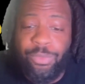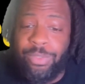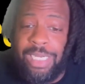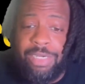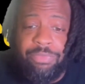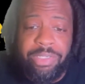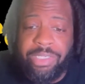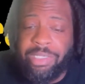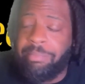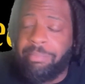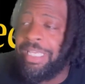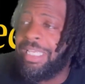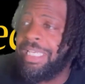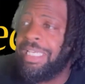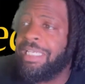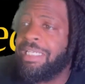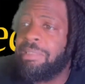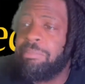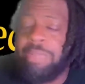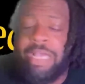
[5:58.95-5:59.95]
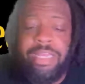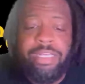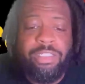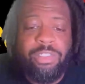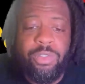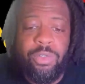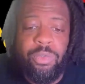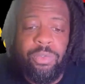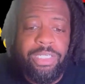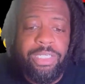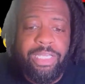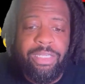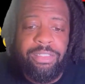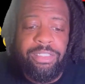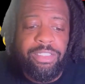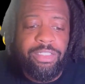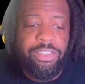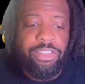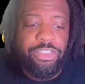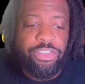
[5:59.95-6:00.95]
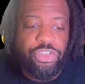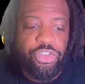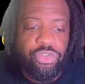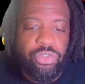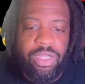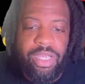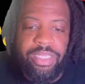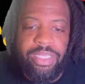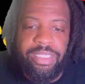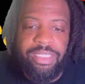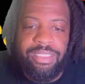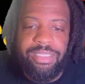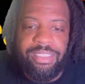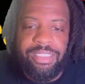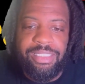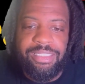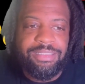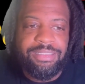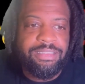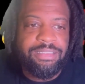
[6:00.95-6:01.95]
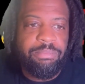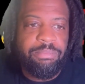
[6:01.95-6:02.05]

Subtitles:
I do not recommend anybody going out here and trying this